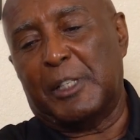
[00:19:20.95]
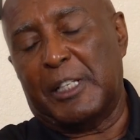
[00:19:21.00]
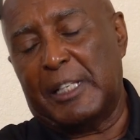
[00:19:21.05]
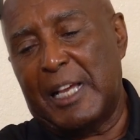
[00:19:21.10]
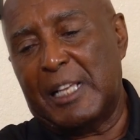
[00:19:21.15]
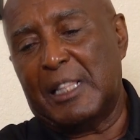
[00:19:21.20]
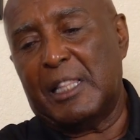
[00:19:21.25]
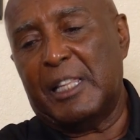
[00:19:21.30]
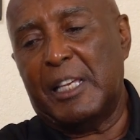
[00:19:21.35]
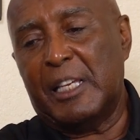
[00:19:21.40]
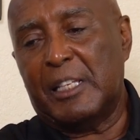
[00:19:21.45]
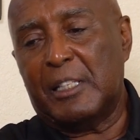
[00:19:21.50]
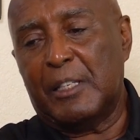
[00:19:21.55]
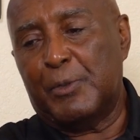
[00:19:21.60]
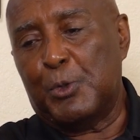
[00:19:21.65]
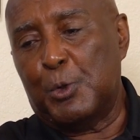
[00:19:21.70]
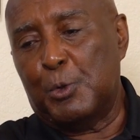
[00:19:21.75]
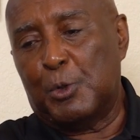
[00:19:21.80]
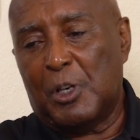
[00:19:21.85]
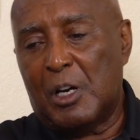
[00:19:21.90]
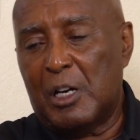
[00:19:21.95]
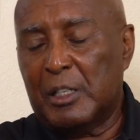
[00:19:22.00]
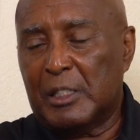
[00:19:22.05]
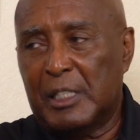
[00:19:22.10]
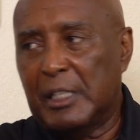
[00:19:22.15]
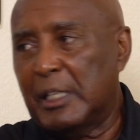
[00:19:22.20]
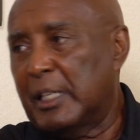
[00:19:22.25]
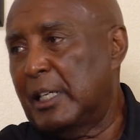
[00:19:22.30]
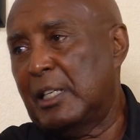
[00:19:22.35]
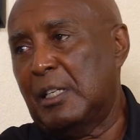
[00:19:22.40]
And I think if you talk
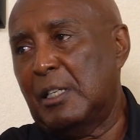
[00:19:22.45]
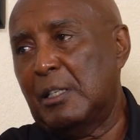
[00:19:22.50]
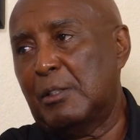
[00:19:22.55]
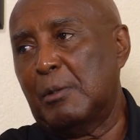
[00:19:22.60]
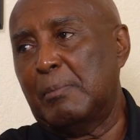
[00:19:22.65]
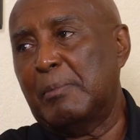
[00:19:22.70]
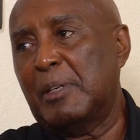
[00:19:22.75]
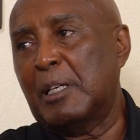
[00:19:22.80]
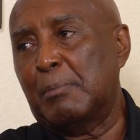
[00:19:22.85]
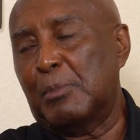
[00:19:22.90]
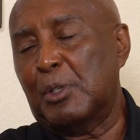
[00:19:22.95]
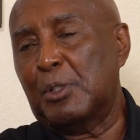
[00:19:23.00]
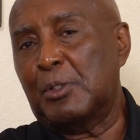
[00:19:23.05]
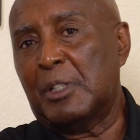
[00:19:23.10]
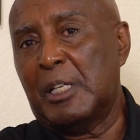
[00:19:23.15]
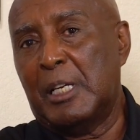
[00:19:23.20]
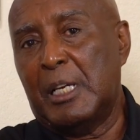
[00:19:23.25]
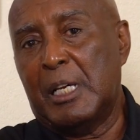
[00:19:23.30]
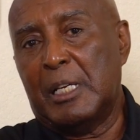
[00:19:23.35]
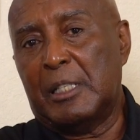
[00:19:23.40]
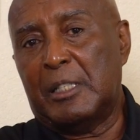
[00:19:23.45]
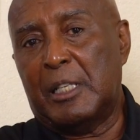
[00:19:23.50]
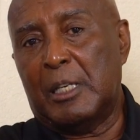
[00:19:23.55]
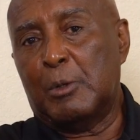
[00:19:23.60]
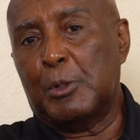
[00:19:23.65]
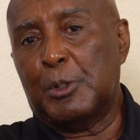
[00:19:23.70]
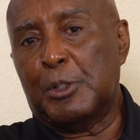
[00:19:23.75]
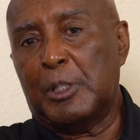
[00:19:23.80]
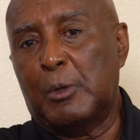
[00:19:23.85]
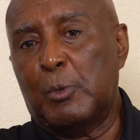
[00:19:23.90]
to any of the members, they
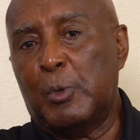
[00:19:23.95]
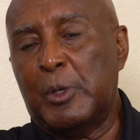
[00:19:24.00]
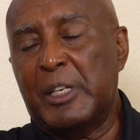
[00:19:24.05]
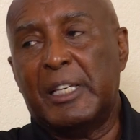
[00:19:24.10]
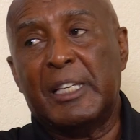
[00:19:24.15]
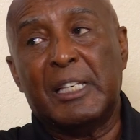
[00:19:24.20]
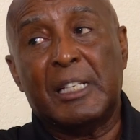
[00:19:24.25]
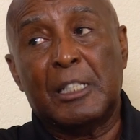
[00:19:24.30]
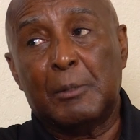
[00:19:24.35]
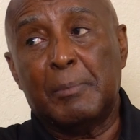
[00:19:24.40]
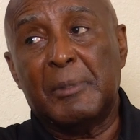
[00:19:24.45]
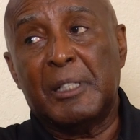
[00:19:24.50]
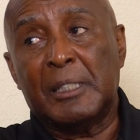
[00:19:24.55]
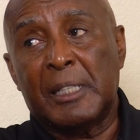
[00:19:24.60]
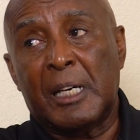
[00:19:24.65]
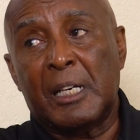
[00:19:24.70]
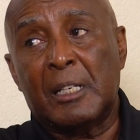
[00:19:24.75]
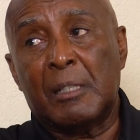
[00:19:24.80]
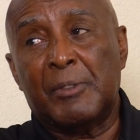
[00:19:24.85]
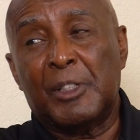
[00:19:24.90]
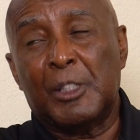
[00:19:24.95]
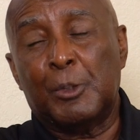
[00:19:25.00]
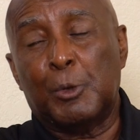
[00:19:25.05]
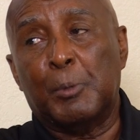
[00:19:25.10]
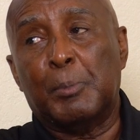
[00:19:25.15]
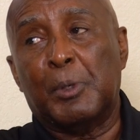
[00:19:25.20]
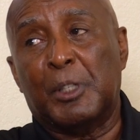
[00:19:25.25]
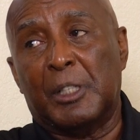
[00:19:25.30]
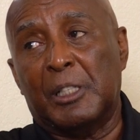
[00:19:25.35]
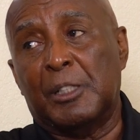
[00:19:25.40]
will say we get as much out of it as
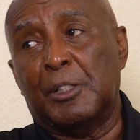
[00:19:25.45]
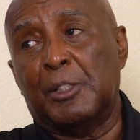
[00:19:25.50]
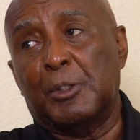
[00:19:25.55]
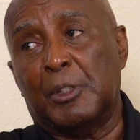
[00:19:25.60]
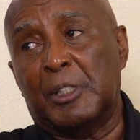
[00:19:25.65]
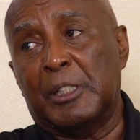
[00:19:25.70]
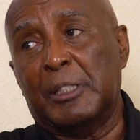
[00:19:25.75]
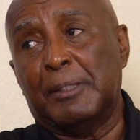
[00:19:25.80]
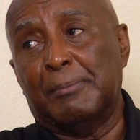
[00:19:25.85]
we put into it.